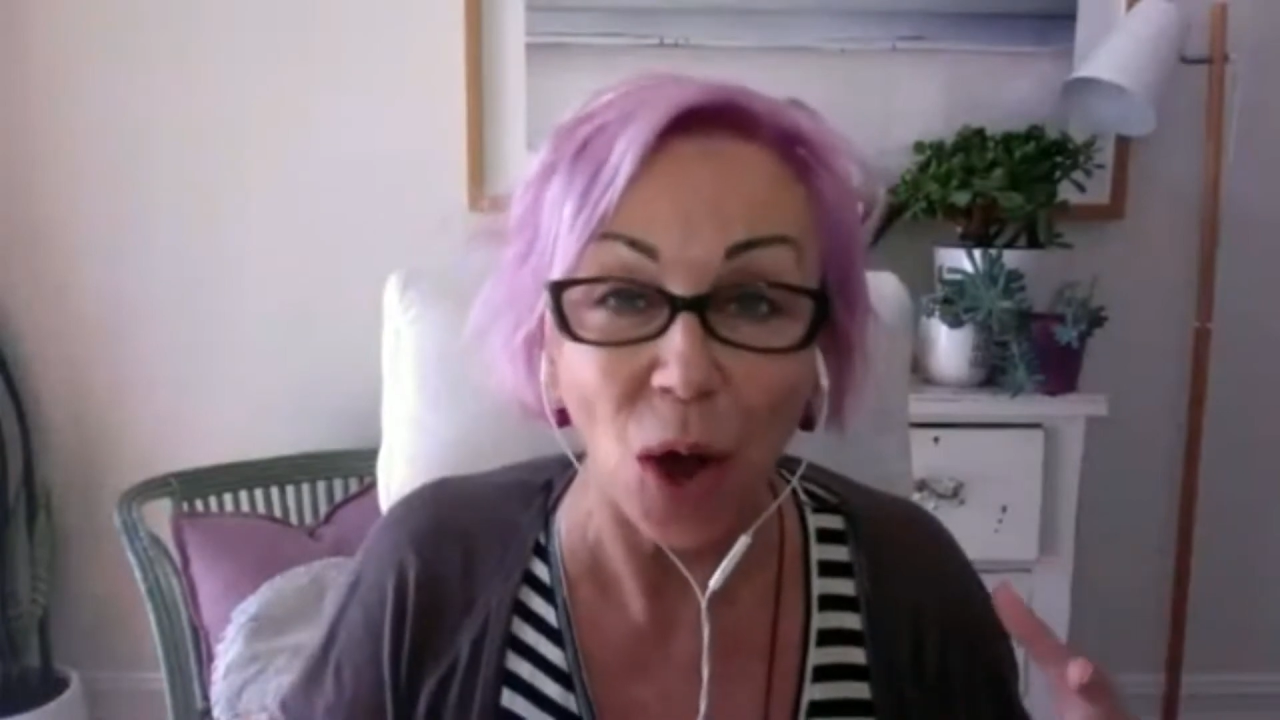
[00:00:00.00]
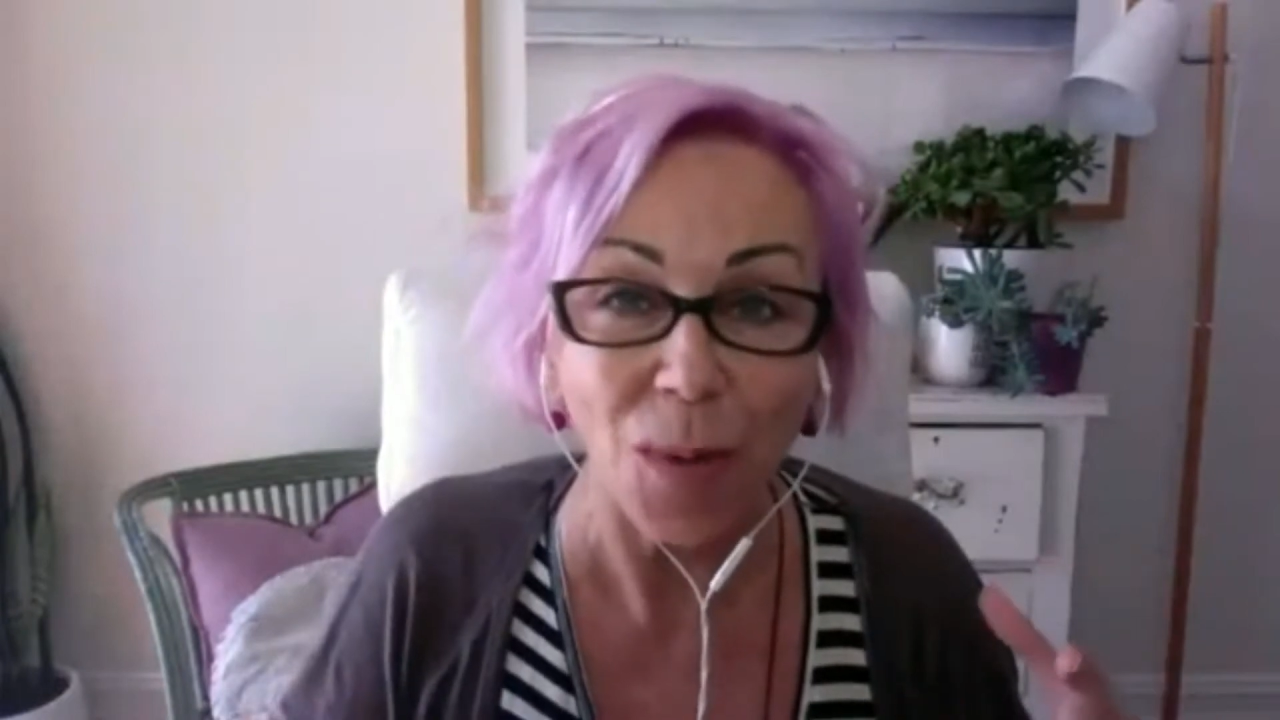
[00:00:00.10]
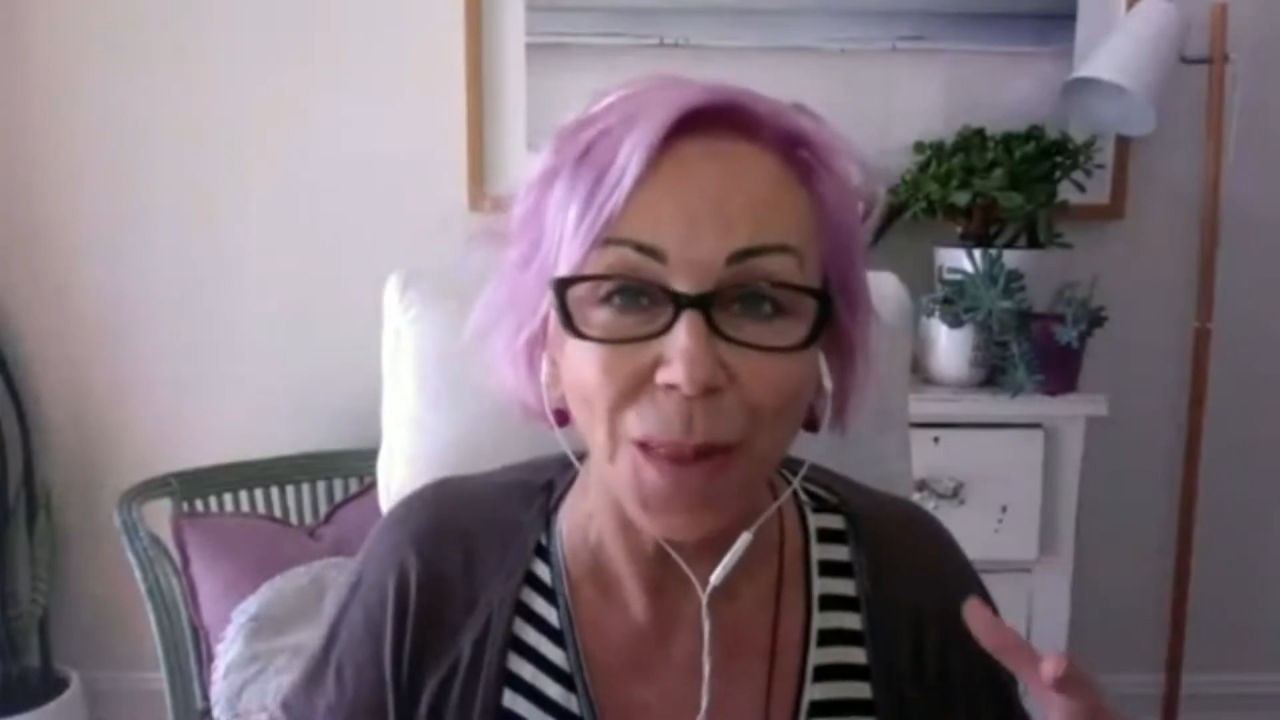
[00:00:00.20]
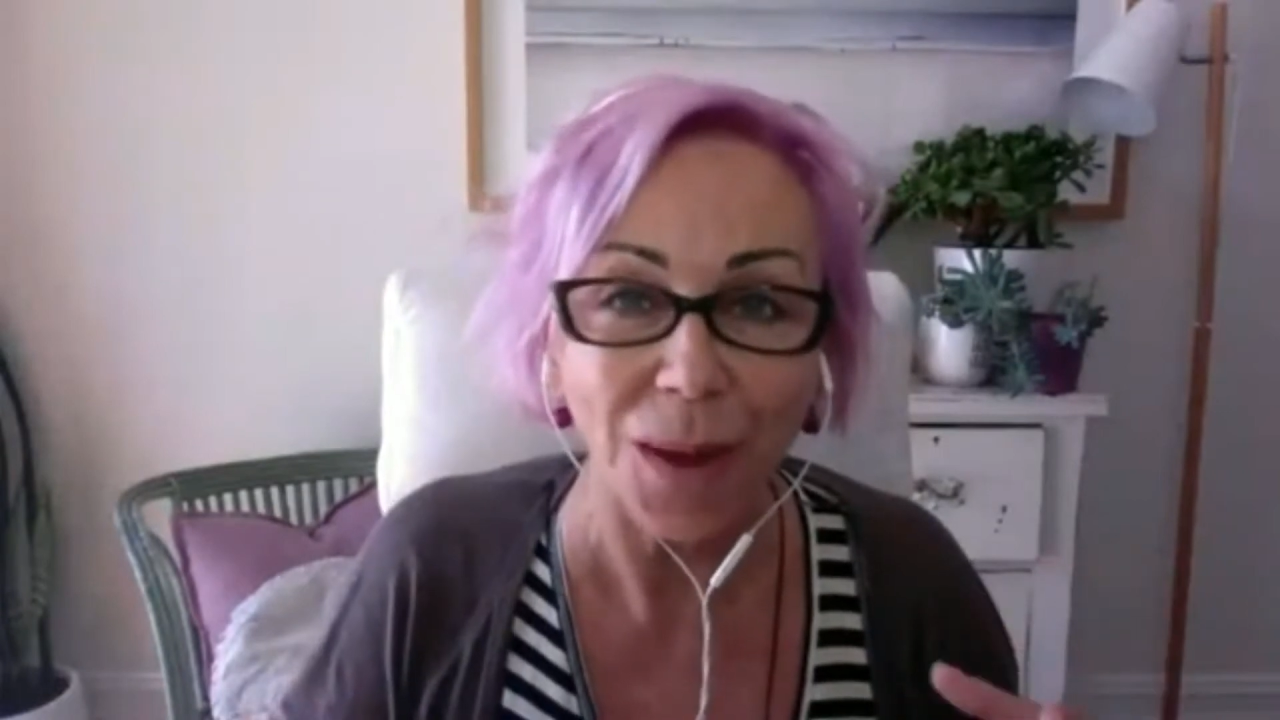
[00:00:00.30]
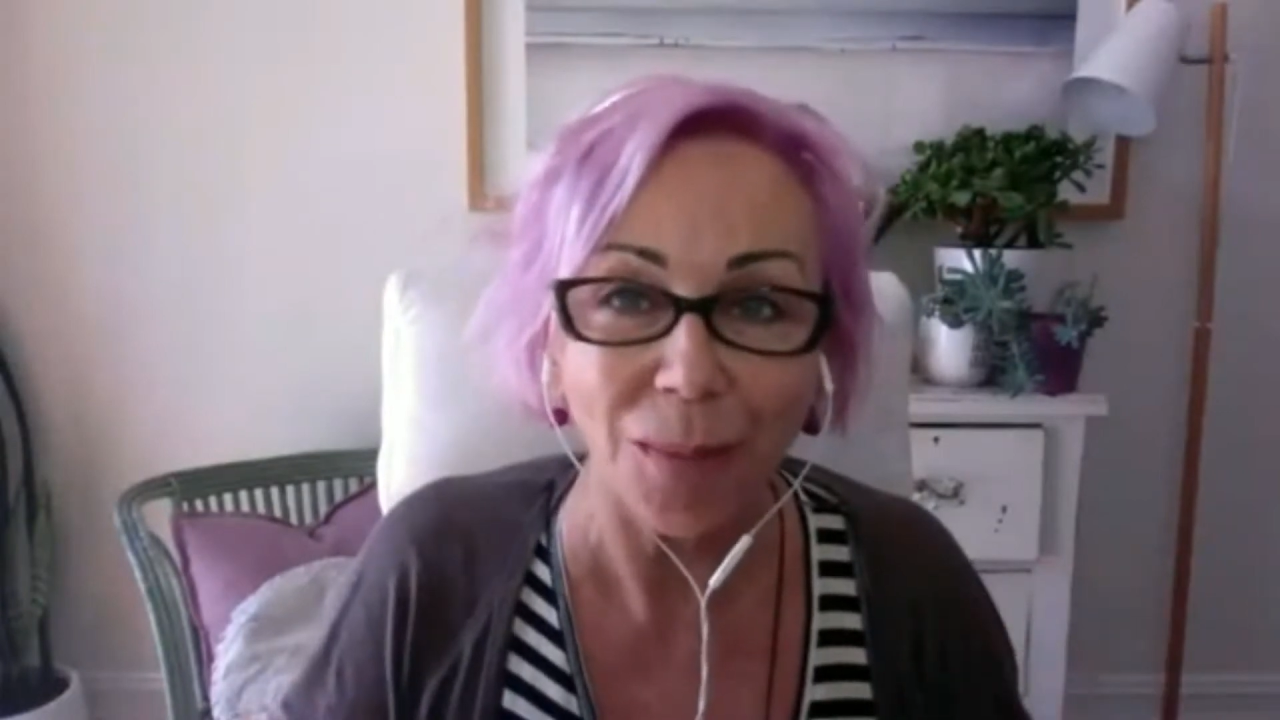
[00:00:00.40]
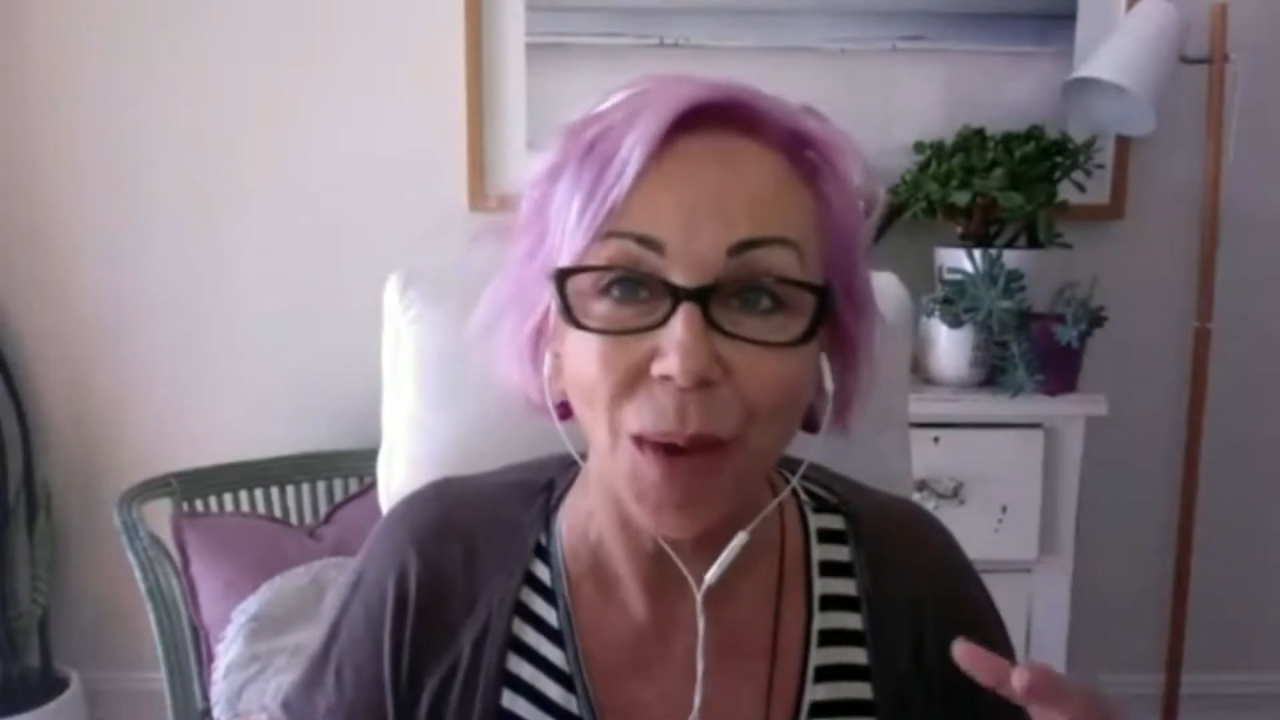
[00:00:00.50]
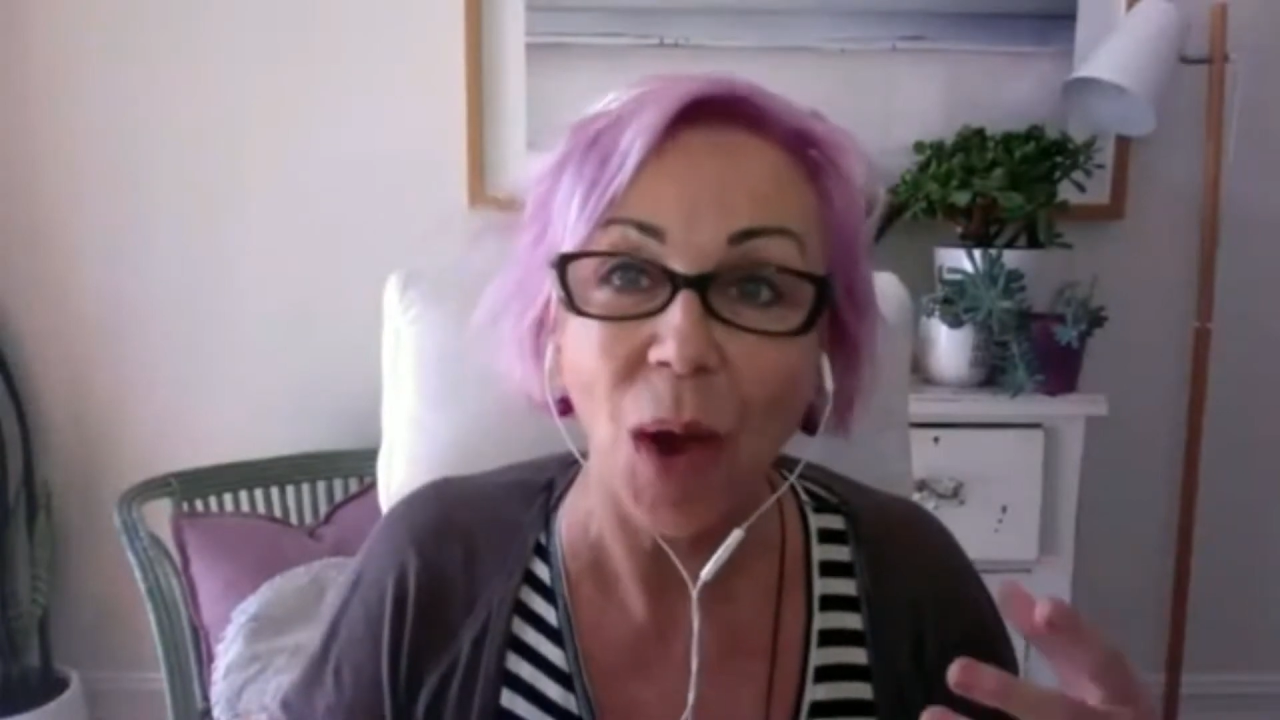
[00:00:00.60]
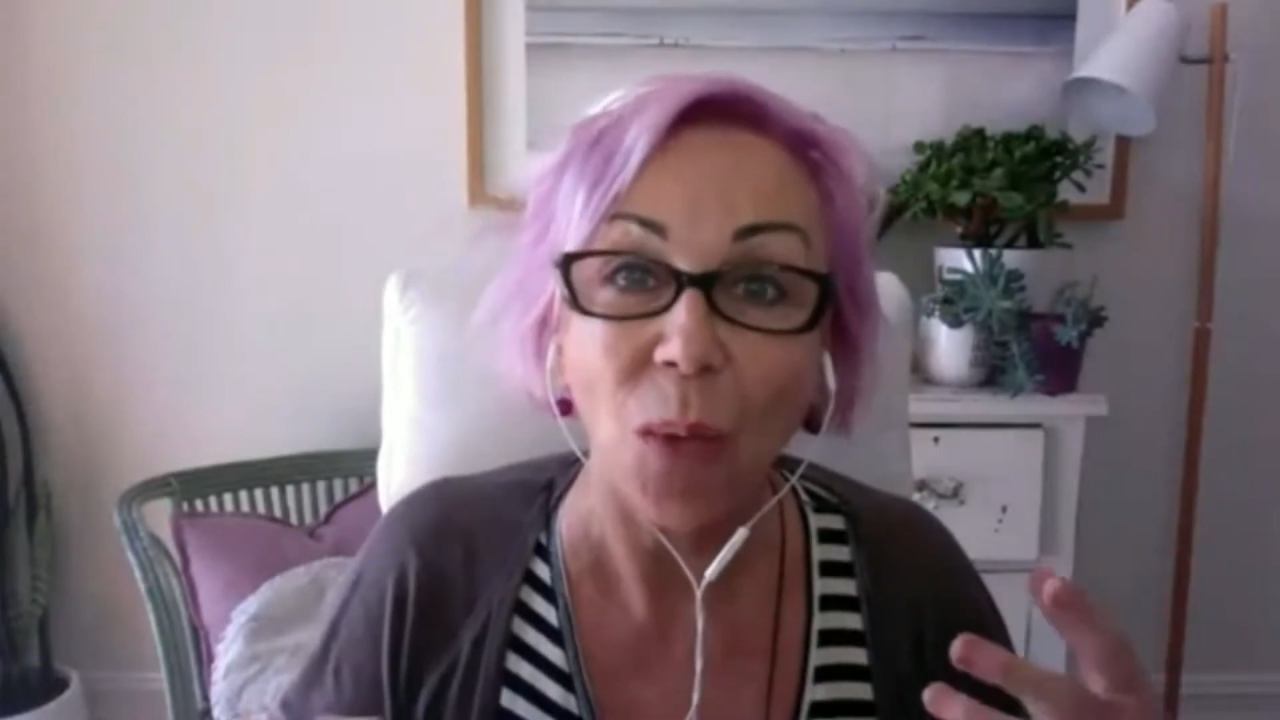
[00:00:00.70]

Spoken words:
on them